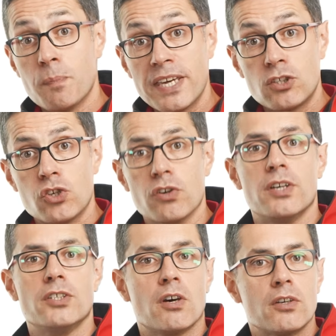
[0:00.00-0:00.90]
make sure
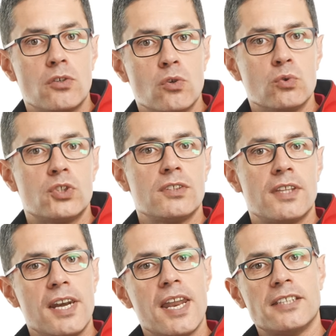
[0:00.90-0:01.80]
you're using the
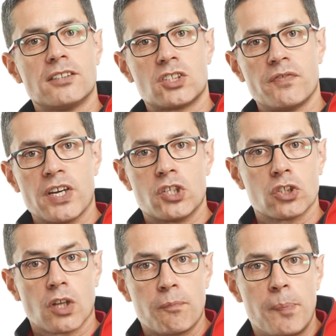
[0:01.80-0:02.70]
latest
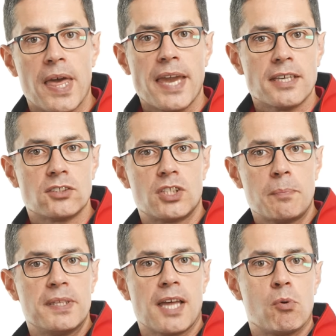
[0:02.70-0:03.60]
version of Play and
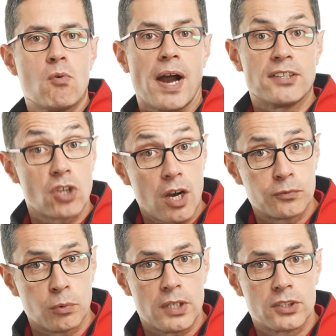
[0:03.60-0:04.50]
CPWI
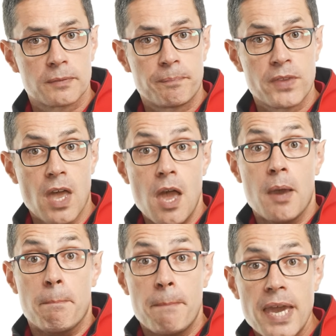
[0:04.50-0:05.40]
softwares.
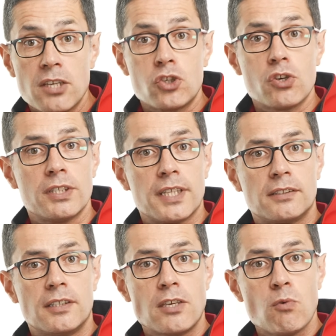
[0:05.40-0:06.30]
Make sure
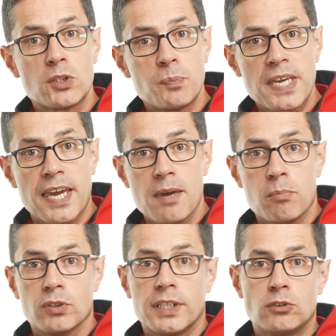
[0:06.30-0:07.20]
that the USB
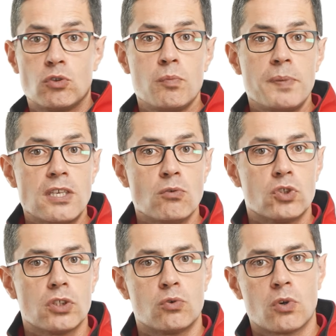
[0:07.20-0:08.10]
cable that you'll be
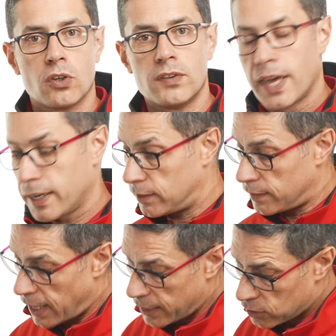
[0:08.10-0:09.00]
using to connect
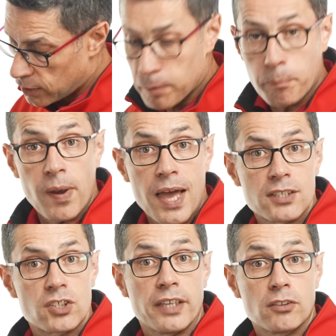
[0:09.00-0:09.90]
an Extra
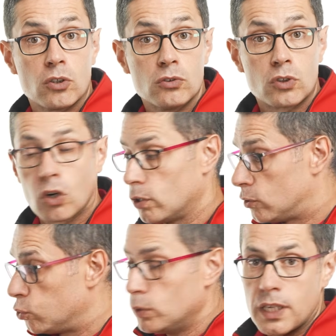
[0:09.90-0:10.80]
Plus hand control
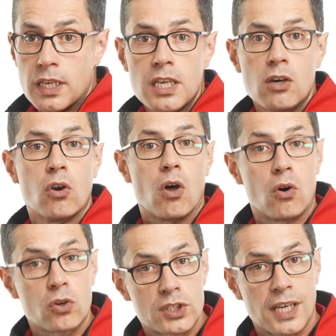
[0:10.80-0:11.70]
to the Eagle
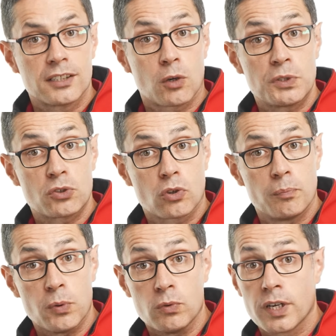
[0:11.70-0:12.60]
or standard Windows
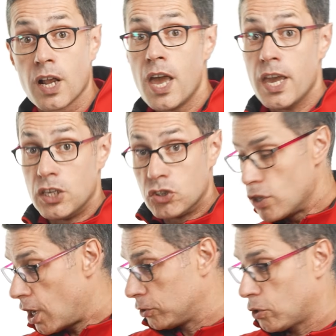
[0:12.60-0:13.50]
computer is
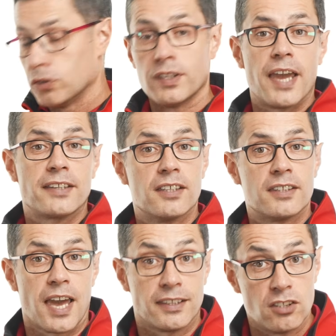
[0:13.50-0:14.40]
not connected
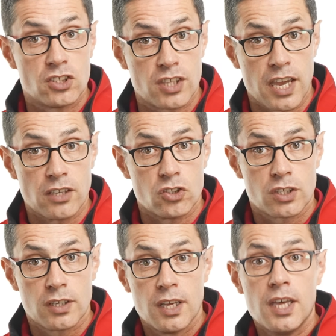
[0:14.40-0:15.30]
at this stage.
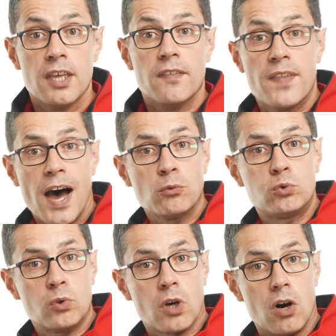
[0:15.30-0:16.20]
Now
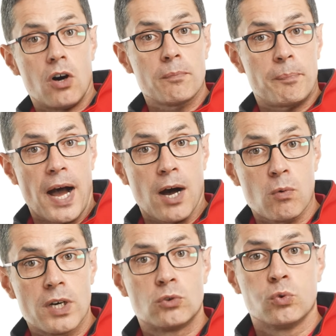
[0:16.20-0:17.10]
turn on
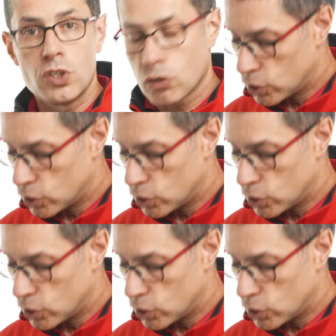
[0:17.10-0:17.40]
power to your